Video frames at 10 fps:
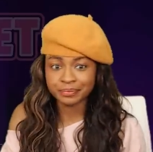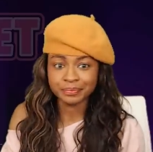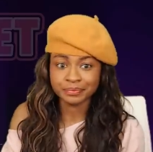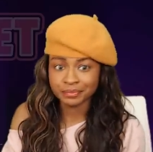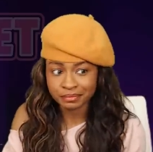
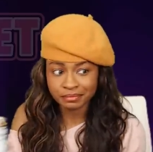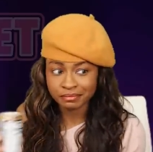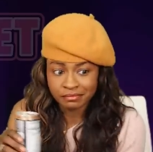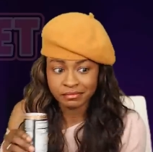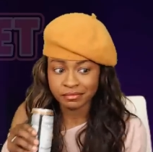
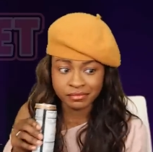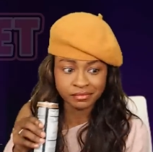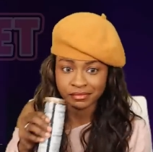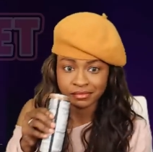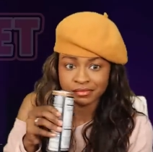
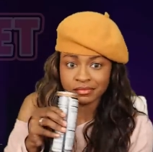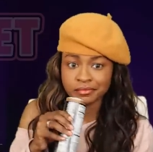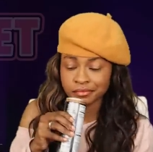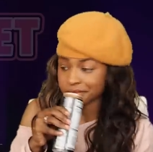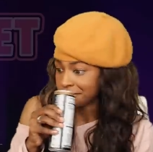
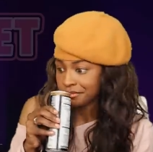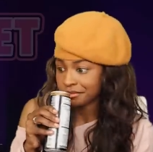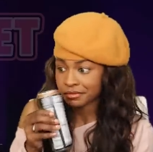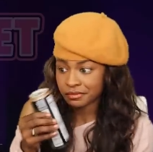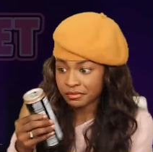
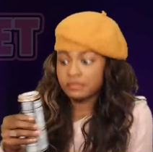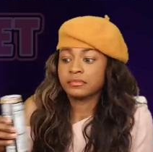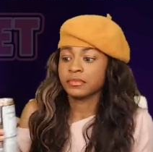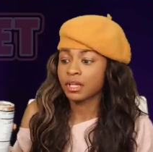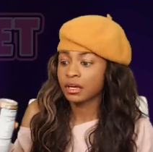[no speech]